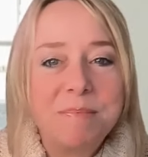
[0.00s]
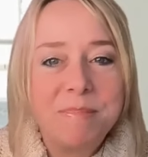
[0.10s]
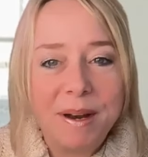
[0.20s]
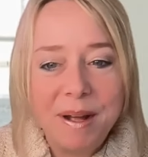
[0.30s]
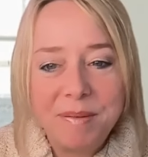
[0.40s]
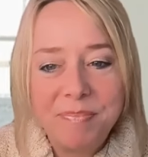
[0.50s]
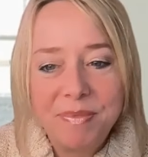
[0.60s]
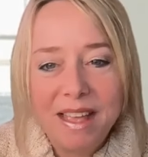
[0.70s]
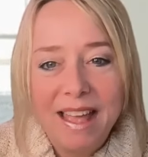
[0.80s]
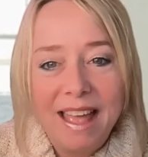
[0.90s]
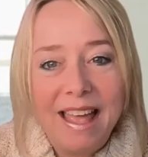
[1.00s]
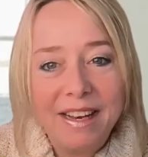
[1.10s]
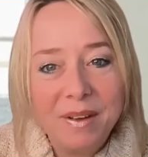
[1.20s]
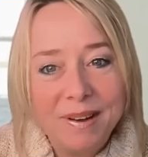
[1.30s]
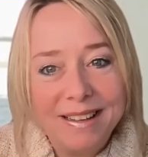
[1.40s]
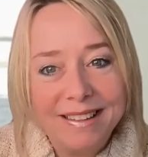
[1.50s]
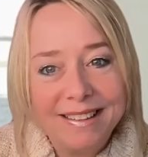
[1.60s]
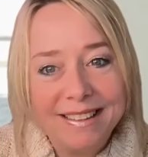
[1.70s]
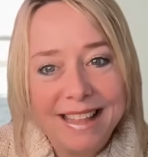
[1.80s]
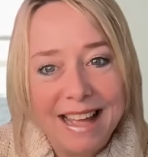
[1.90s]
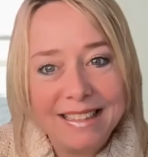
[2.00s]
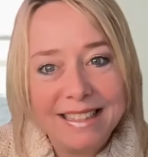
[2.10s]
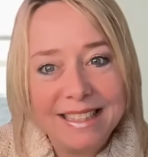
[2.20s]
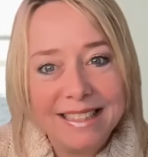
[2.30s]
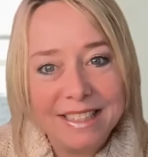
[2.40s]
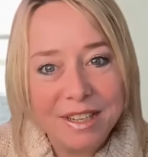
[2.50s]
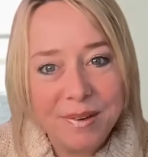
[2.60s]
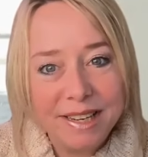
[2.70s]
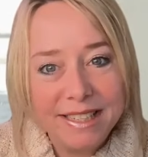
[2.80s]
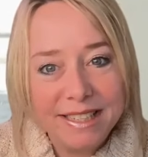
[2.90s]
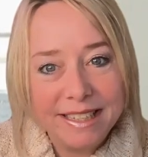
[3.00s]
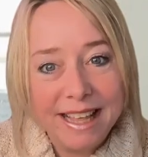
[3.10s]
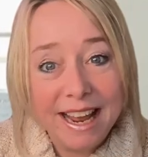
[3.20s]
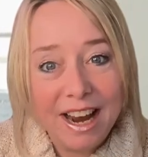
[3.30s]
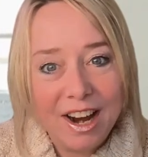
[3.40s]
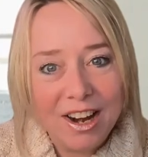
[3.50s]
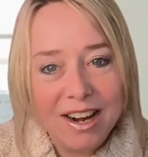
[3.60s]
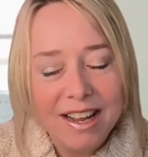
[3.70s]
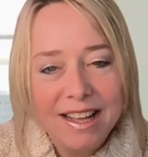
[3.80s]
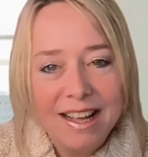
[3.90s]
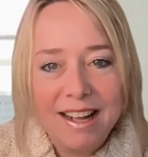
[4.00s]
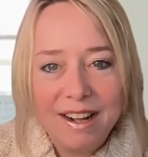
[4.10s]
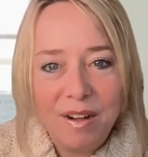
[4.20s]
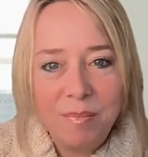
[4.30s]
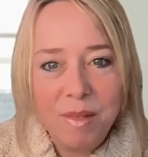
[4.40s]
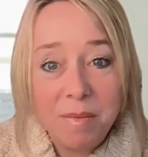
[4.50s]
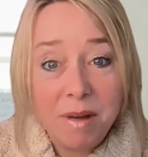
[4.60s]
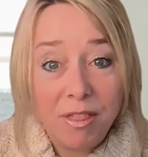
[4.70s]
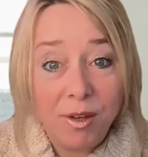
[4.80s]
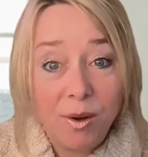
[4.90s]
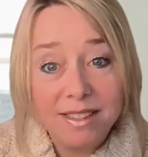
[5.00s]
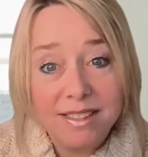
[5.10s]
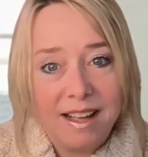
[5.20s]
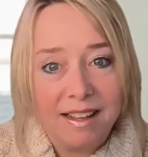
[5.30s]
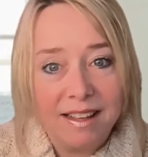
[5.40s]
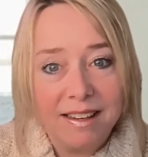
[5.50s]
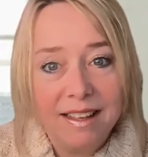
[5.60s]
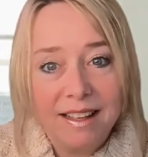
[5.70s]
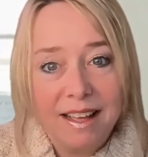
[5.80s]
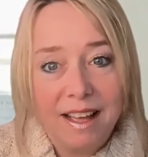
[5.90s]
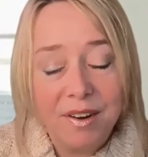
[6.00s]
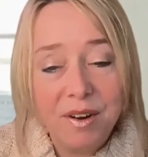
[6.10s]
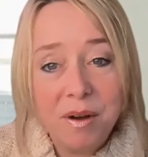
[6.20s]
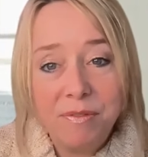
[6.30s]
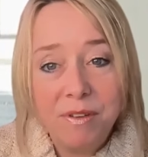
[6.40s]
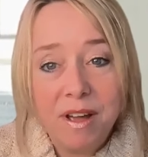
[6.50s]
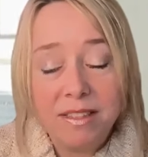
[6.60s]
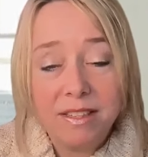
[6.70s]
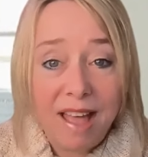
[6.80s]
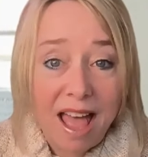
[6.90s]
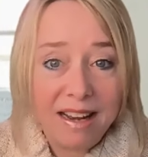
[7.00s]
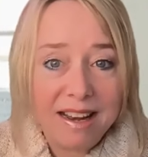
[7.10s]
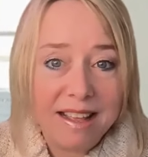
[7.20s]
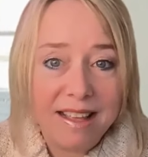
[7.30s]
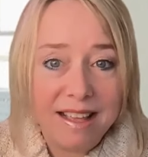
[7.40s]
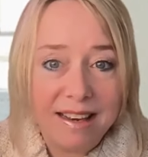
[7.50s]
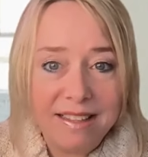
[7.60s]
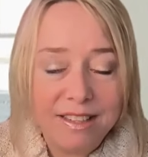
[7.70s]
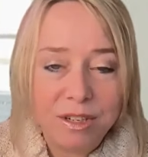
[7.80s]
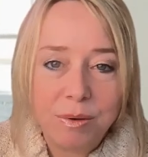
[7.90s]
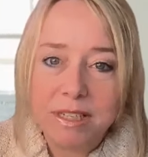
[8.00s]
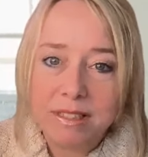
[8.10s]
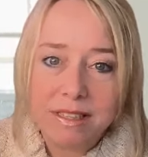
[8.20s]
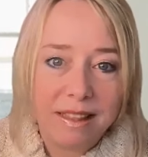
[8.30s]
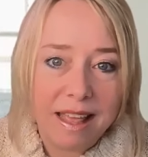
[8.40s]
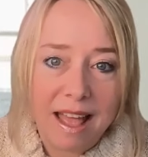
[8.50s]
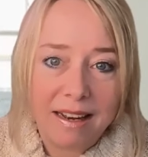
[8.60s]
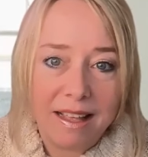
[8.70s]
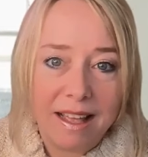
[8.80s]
But um, anyway, that's the situation there um, and my thoughts on it. I don't know if you guys have had any any situations like that.